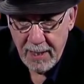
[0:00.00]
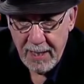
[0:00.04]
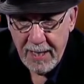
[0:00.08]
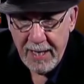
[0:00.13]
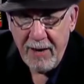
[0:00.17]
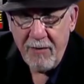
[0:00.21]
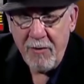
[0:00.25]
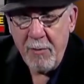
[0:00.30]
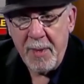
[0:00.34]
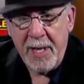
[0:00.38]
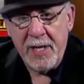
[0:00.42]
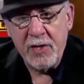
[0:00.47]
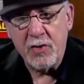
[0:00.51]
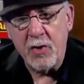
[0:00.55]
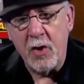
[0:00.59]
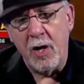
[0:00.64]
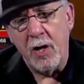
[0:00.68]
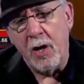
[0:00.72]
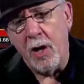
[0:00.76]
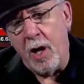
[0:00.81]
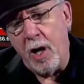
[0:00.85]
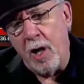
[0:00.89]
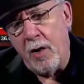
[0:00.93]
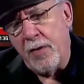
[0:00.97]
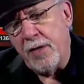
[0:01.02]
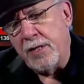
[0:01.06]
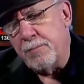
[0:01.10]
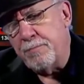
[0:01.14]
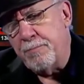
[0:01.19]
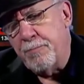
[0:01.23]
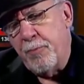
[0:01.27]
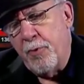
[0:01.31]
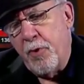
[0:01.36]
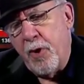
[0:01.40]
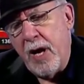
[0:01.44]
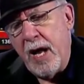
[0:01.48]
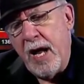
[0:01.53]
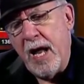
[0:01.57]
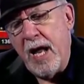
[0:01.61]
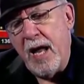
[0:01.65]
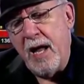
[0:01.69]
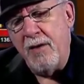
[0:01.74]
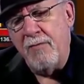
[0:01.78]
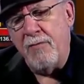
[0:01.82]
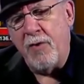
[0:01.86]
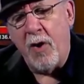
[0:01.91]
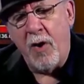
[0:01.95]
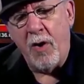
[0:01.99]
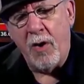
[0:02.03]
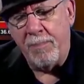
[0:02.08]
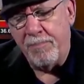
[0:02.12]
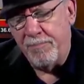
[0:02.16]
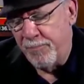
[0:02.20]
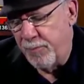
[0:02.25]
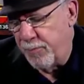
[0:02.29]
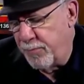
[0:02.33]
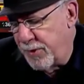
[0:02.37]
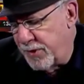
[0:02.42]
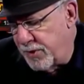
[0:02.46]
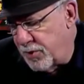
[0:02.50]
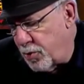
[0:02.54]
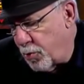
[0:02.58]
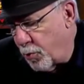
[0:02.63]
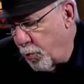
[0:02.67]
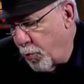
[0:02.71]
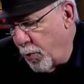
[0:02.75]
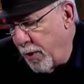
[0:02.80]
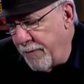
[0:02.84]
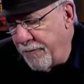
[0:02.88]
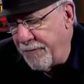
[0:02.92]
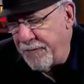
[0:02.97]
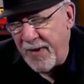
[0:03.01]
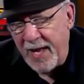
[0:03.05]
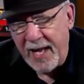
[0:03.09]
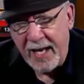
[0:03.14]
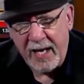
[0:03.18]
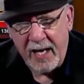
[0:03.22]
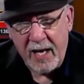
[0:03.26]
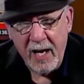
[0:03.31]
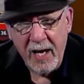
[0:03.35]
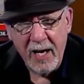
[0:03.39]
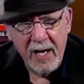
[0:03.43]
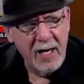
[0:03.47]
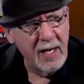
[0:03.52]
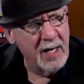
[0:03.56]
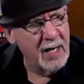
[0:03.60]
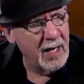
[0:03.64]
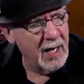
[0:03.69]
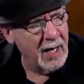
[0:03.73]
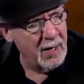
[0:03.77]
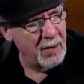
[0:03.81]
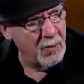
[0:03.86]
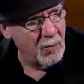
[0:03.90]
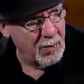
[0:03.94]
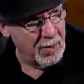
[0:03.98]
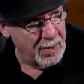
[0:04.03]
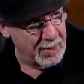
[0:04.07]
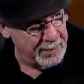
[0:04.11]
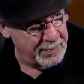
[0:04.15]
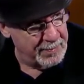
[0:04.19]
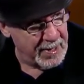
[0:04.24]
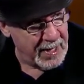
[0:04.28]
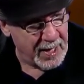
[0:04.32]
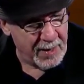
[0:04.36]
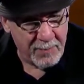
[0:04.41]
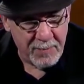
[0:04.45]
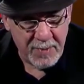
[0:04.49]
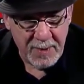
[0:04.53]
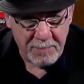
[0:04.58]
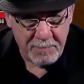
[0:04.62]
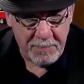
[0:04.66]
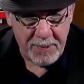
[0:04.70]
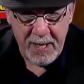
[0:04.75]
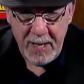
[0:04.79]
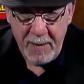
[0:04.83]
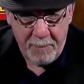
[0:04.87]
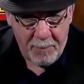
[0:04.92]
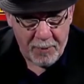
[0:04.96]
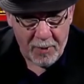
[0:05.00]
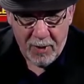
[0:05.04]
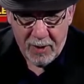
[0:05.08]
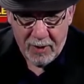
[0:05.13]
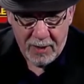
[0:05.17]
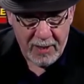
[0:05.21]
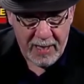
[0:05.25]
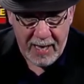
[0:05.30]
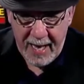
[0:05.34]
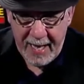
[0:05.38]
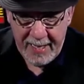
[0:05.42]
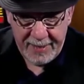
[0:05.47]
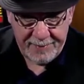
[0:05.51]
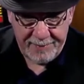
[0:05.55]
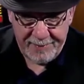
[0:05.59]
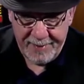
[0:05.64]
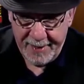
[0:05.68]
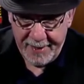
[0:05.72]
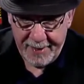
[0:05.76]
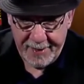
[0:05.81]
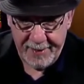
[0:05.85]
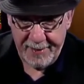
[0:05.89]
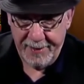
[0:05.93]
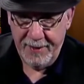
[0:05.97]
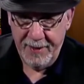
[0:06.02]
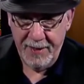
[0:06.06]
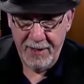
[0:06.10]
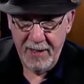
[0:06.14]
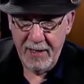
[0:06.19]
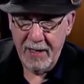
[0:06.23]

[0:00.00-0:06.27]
And everybody's going, oh, these brave, terrific people at the